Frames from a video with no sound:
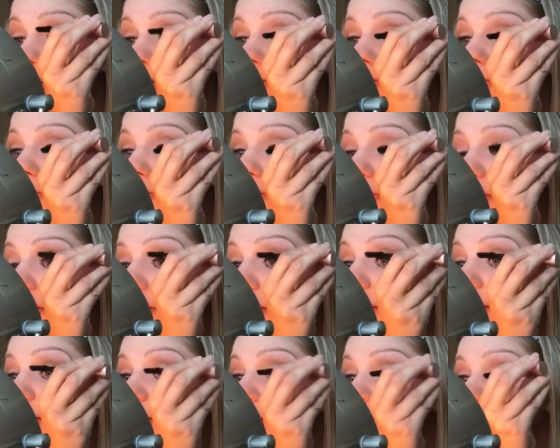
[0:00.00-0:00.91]
school.
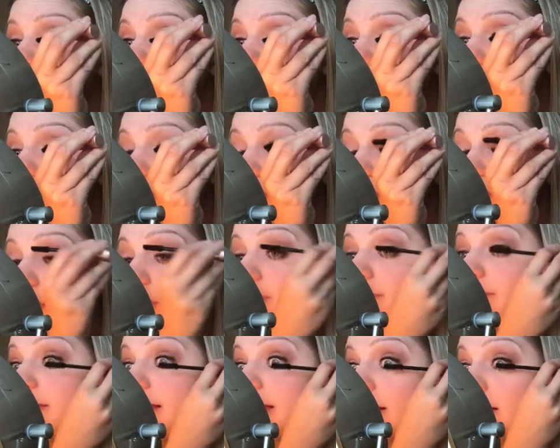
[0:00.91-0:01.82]
So she
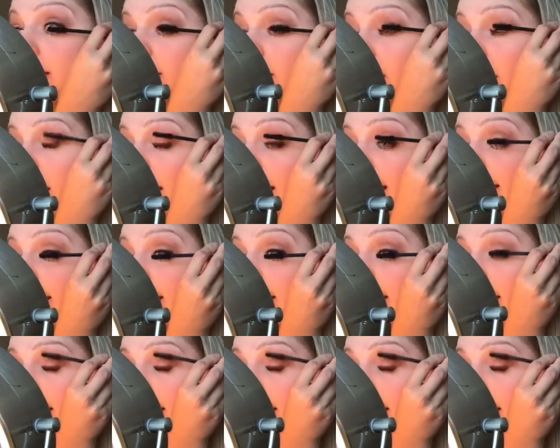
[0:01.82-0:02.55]
showed me a lot,